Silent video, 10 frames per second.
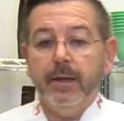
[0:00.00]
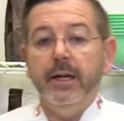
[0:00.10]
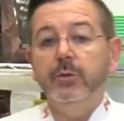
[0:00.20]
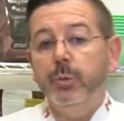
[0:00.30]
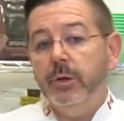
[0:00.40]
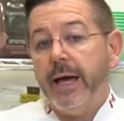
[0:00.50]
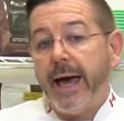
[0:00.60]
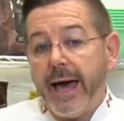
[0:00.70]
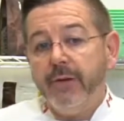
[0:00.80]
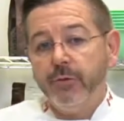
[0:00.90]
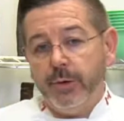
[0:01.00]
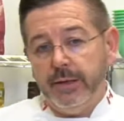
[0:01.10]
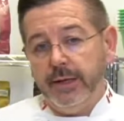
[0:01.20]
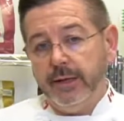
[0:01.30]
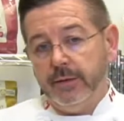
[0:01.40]
it will have
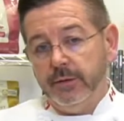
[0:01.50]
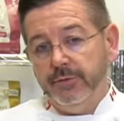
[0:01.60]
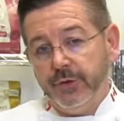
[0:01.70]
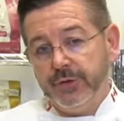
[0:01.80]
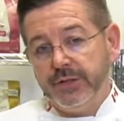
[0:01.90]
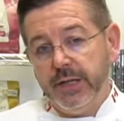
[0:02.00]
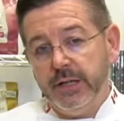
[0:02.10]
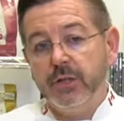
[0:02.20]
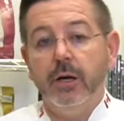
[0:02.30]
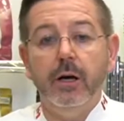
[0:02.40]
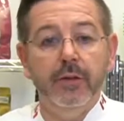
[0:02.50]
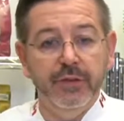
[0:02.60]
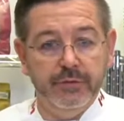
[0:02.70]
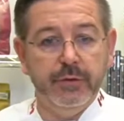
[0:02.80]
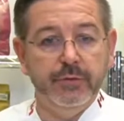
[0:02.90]
already at the first stage a
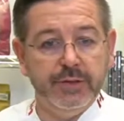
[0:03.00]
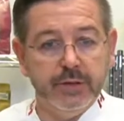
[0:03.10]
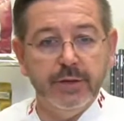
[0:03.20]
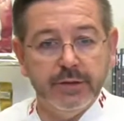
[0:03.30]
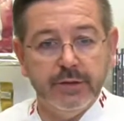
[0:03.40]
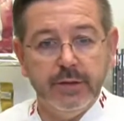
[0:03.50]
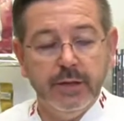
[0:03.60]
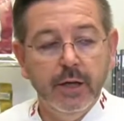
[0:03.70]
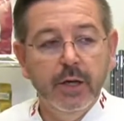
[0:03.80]
different viscosity.